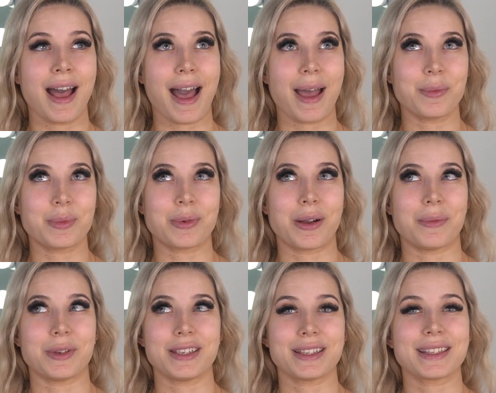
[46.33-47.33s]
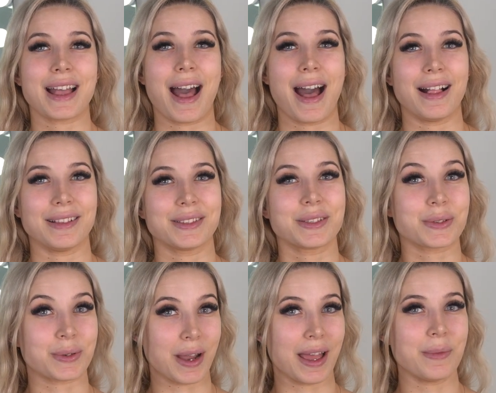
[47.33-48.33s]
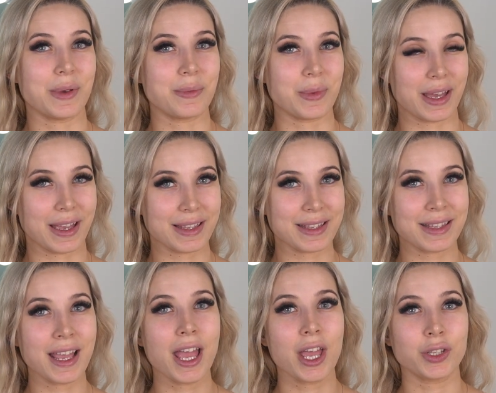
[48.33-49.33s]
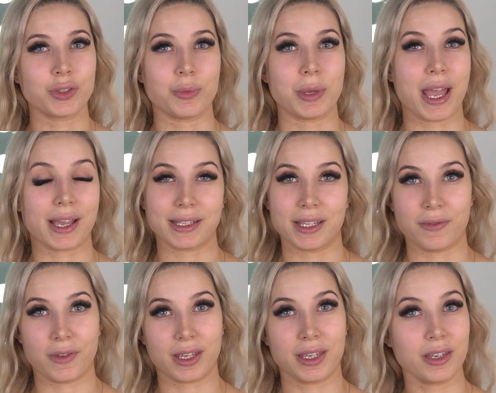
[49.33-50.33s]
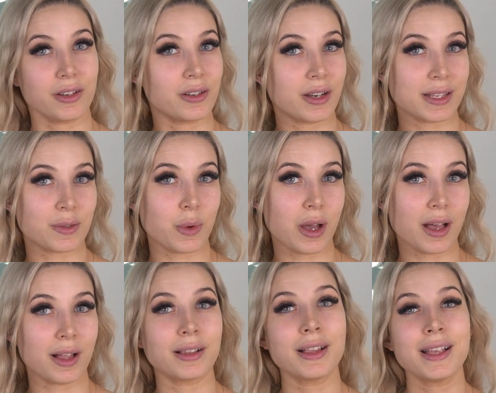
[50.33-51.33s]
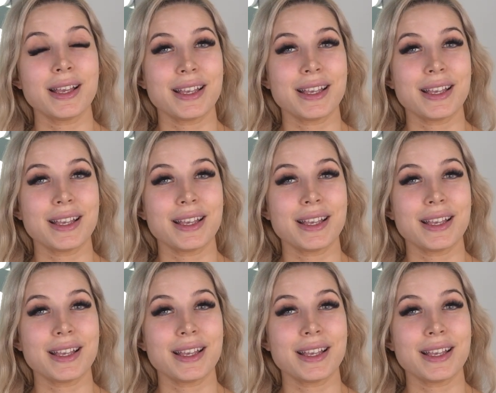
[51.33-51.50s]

I promise I'll try my best to be active here as well.